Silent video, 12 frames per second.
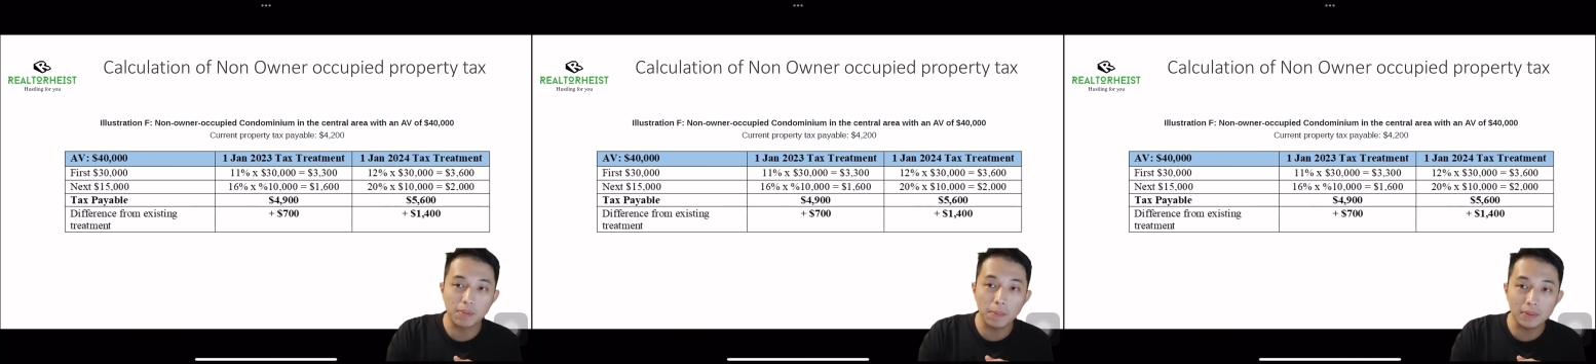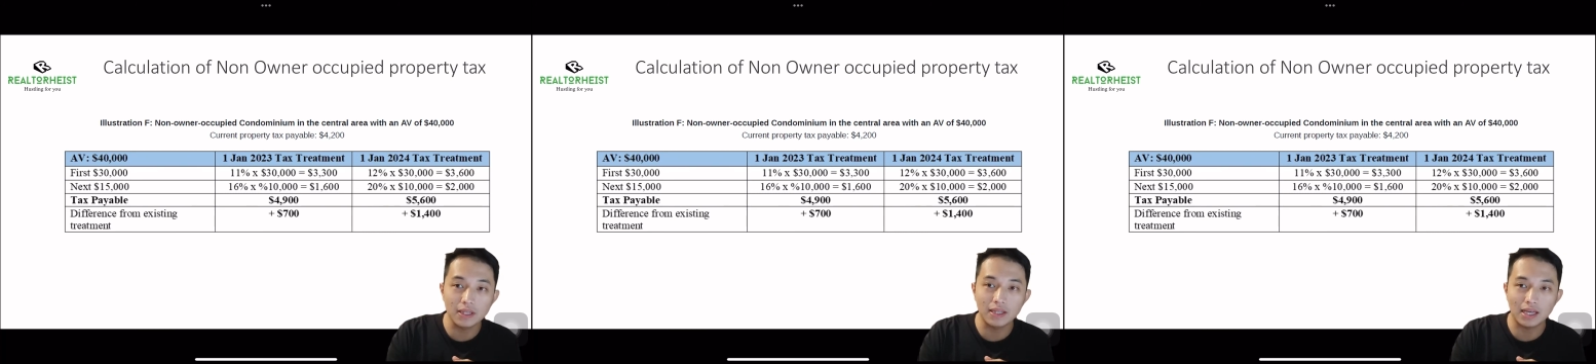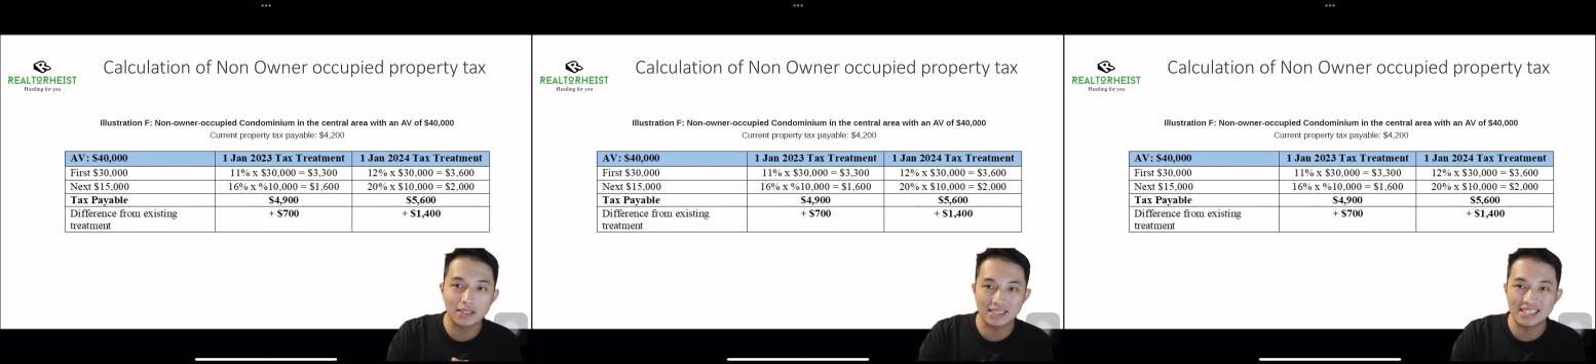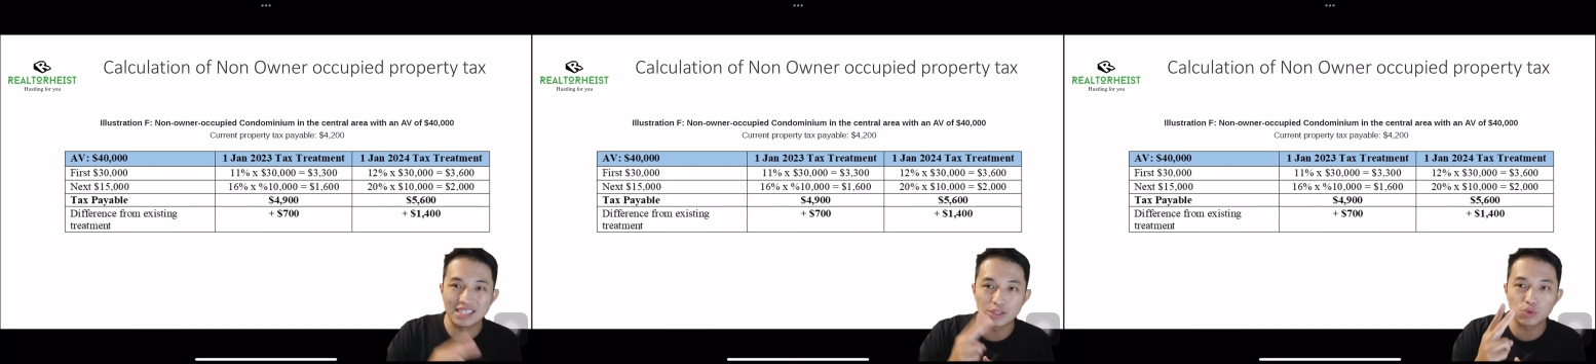property tax
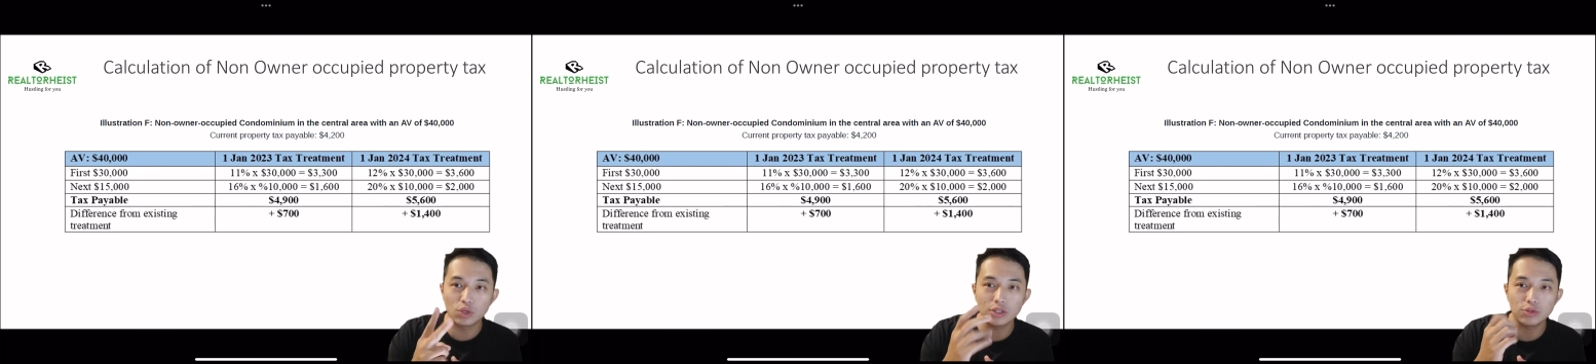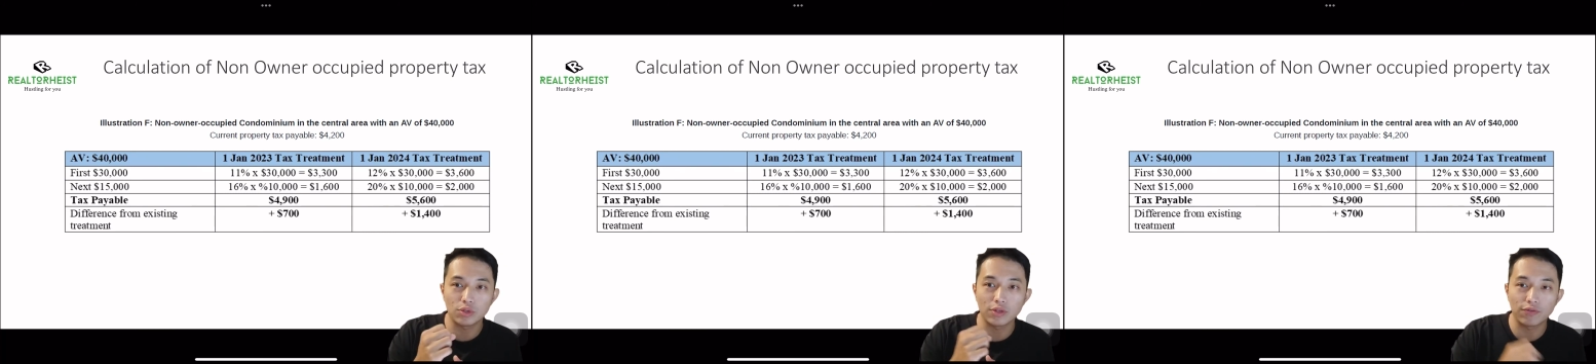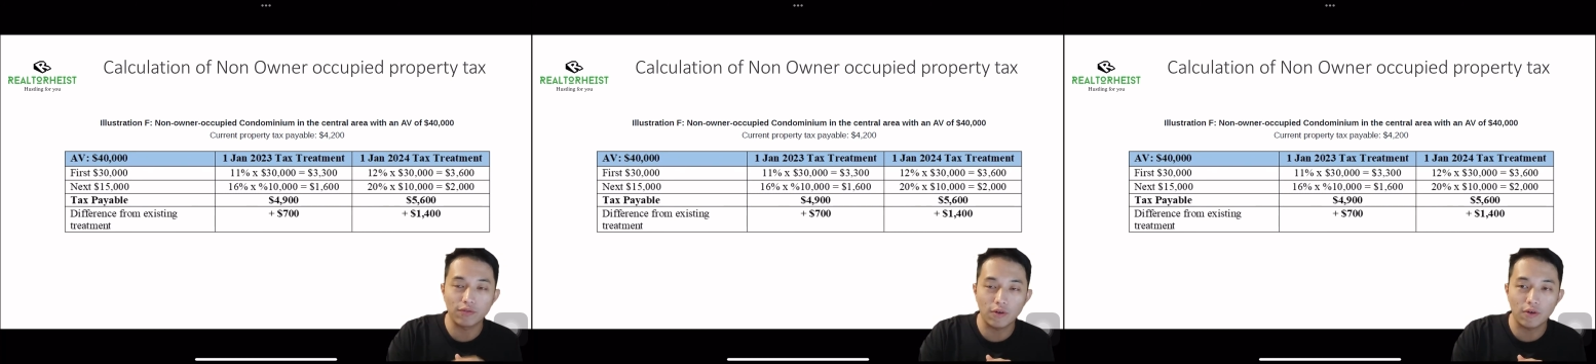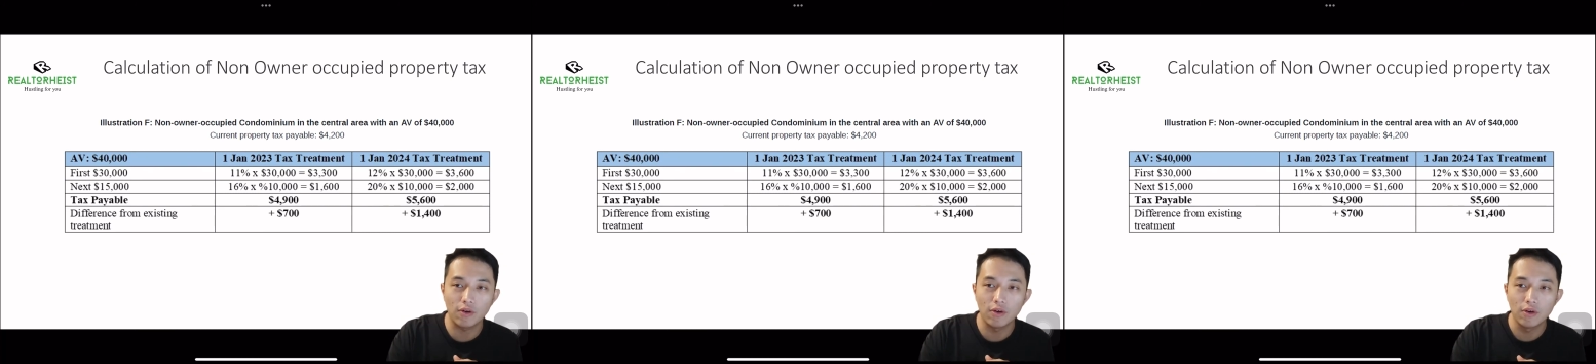in
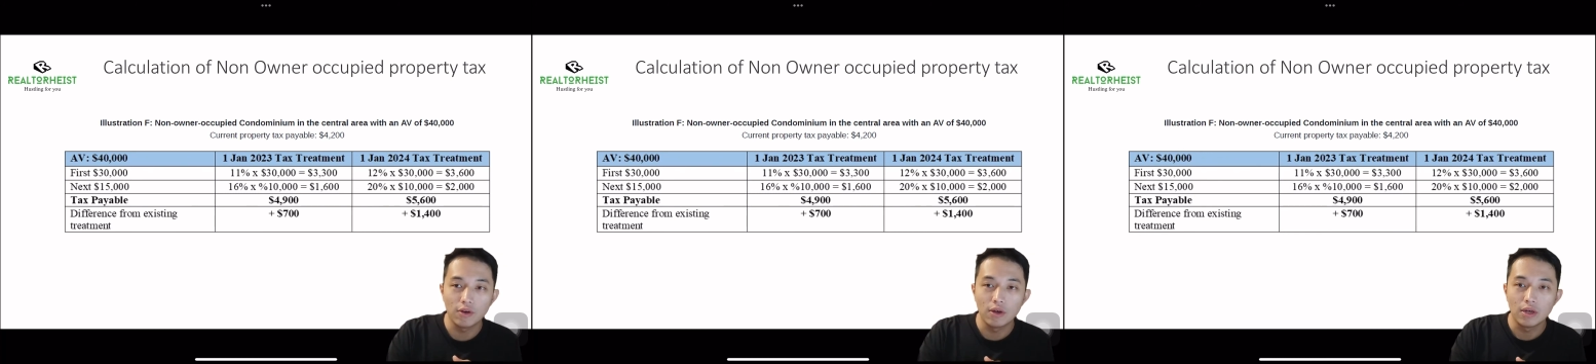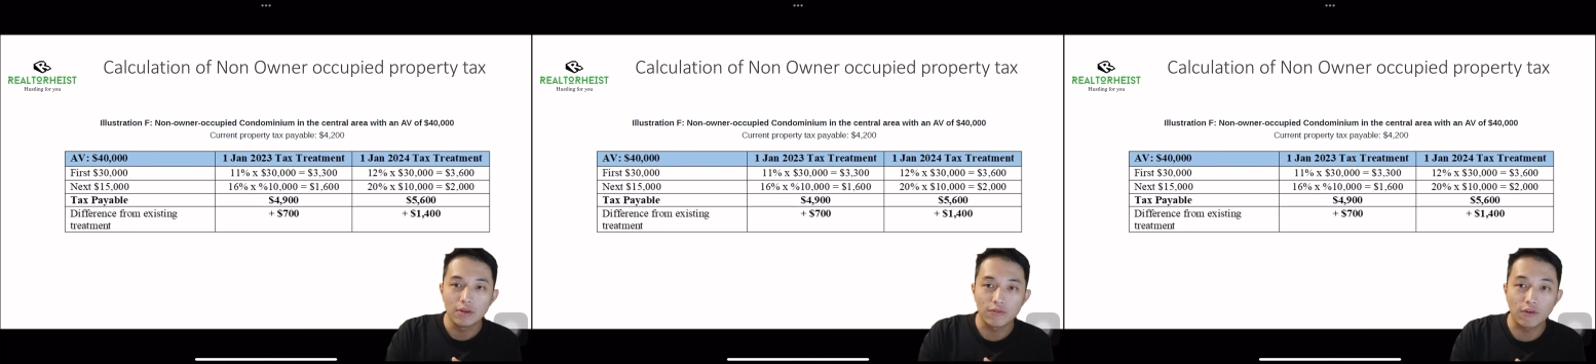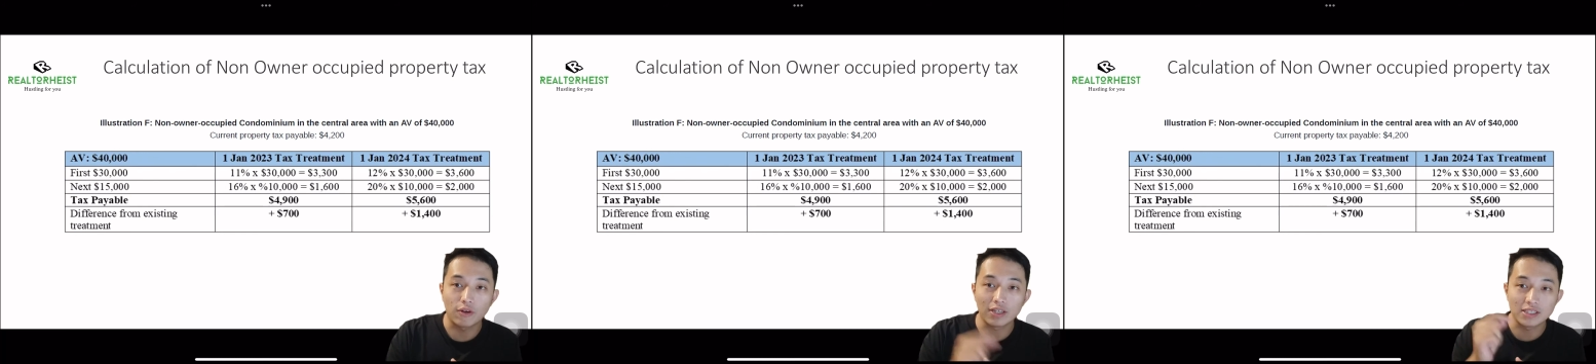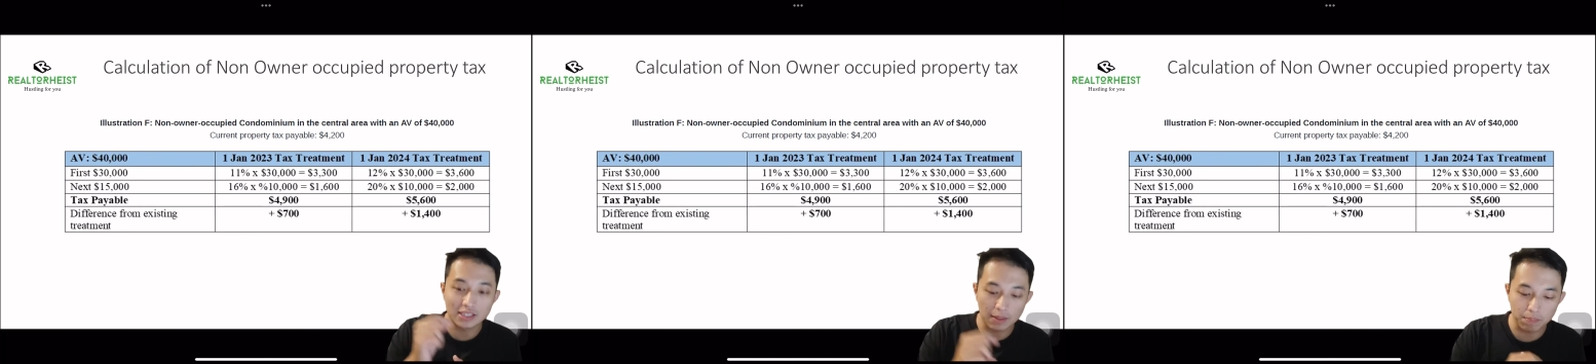2024 for the
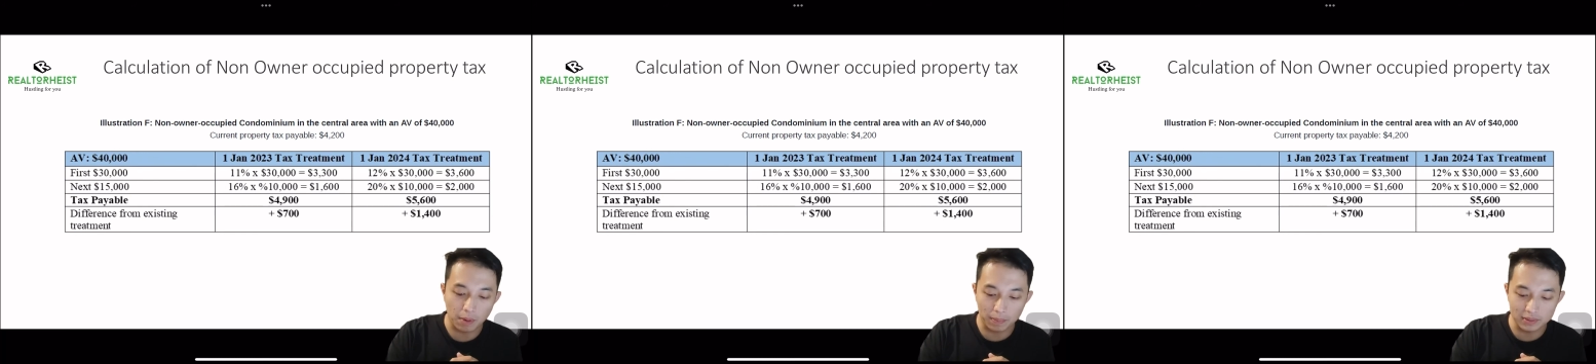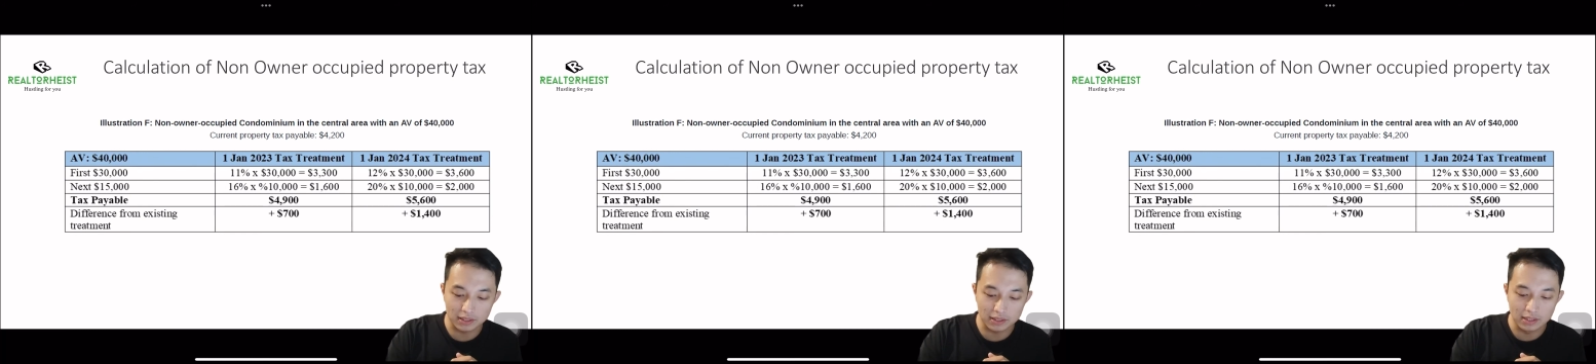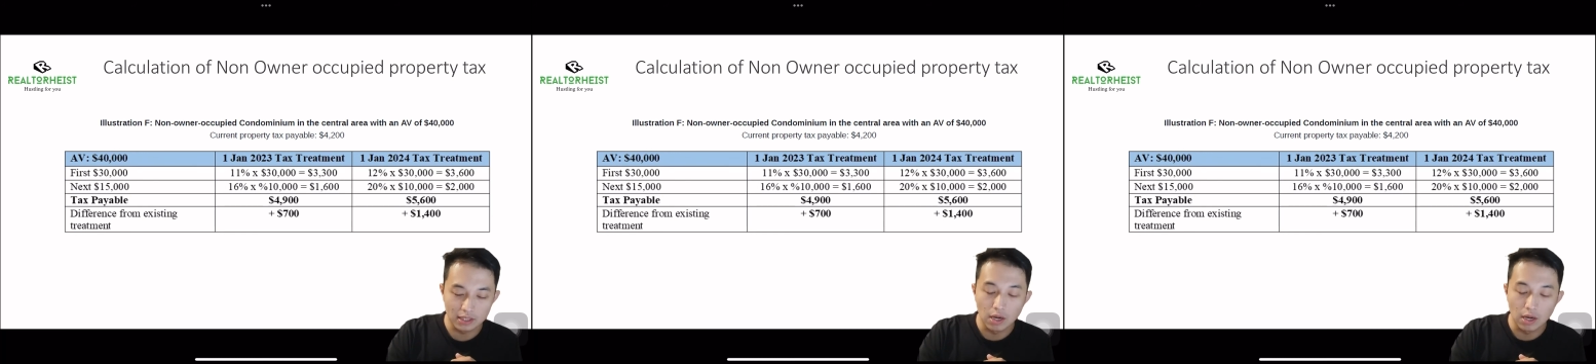same property,